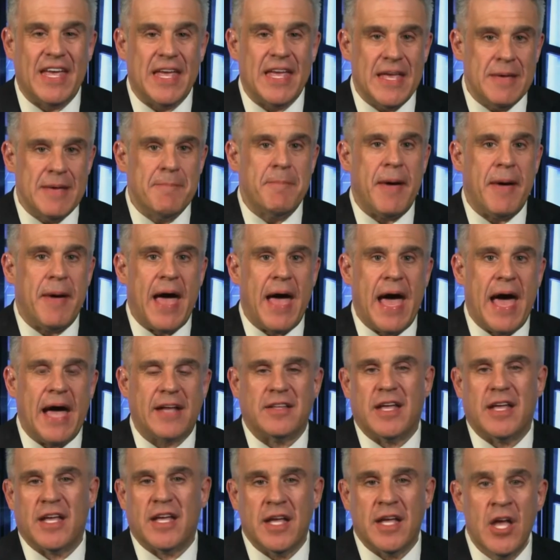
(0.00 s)

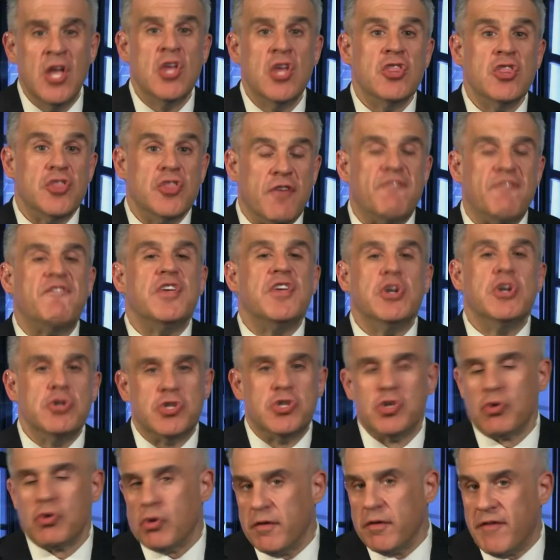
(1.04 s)
impacting the
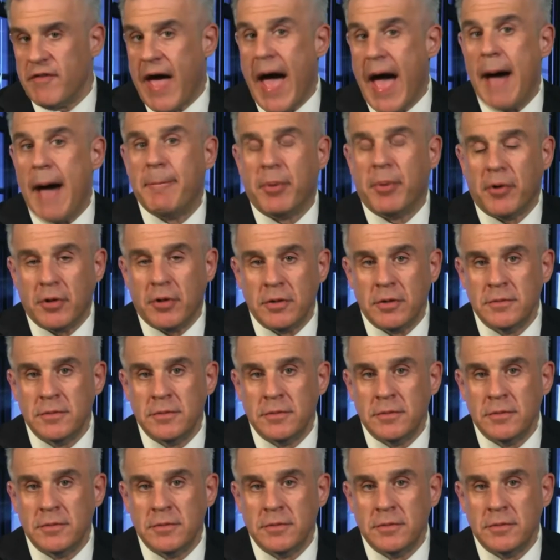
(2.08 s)
future of Apple.